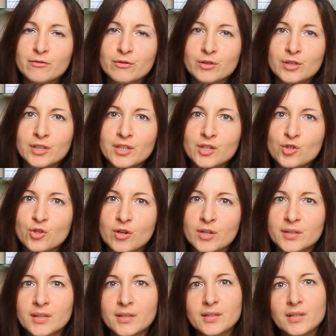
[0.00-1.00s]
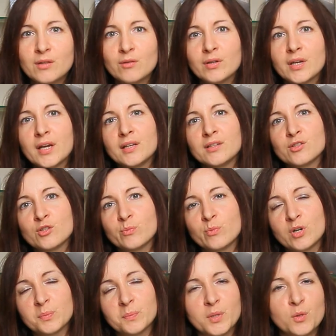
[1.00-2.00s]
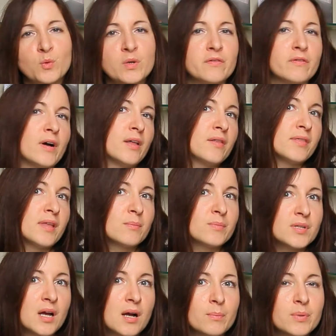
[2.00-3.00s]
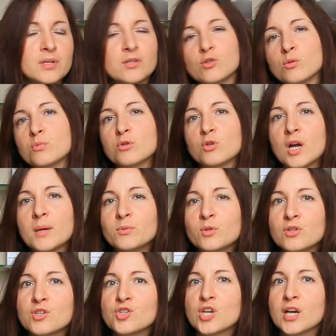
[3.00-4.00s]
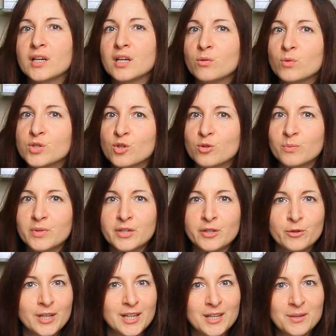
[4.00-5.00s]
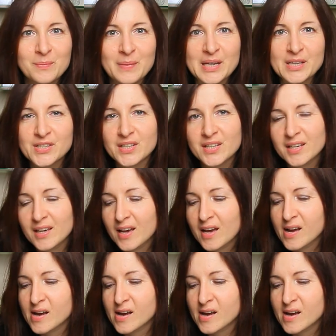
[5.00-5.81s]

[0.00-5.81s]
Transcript: If you did enjoy it, you can support me with a thumbs up, subscribe to the channel, which will be really amazing.